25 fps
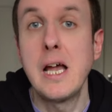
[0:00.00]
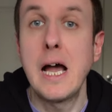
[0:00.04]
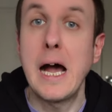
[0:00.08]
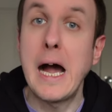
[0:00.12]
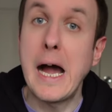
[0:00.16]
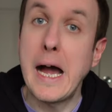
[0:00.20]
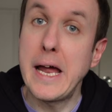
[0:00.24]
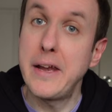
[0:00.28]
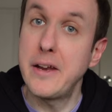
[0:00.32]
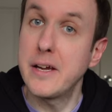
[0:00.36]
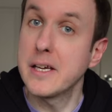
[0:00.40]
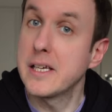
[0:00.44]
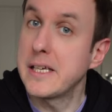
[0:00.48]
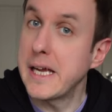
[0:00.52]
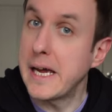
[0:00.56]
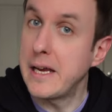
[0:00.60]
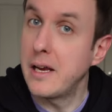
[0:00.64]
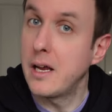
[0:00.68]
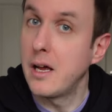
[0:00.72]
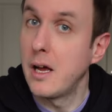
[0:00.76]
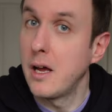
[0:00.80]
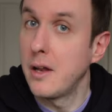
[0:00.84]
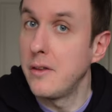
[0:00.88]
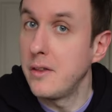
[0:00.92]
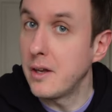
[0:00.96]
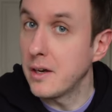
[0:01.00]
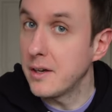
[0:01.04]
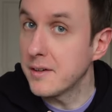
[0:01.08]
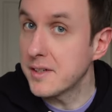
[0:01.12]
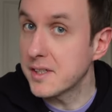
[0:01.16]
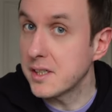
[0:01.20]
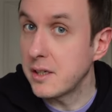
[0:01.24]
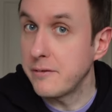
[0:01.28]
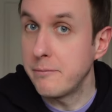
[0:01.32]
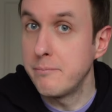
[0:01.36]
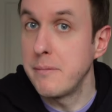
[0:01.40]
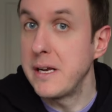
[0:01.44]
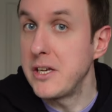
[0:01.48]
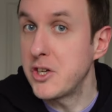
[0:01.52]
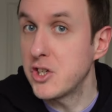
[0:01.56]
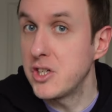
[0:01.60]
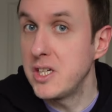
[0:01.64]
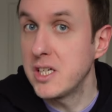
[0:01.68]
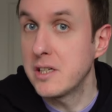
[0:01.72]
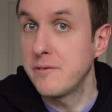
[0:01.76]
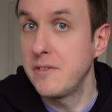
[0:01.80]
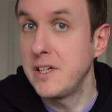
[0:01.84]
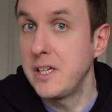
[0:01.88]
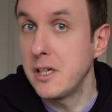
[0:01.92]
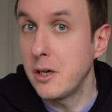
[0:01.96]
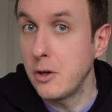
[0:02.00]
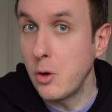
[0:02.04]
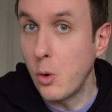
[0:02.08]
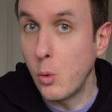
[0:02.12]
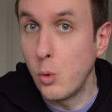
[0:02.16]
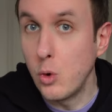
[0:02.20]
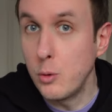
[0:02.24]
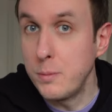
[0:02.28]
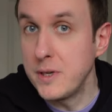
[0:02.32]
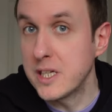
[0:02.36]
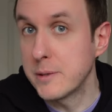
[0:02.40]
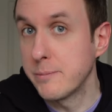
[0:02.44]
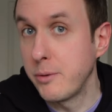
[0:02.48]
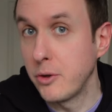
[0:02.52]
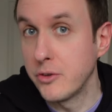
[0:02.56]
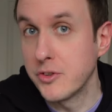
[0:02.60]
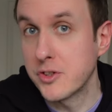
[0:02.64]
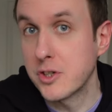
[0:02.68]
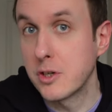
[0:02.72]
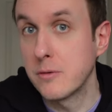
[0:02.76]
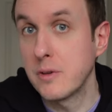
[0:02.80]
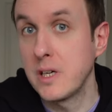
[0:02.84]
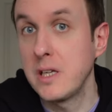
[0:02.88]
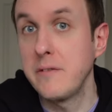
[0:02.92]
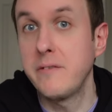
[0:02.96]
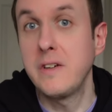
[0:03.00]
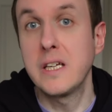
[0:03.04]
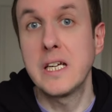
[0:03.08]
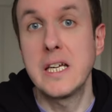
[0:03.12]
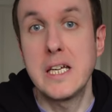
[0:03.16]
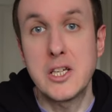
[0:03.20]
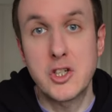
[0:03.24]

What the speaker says: And again, none of the stuff mentioned in this video will be sponsored or anything,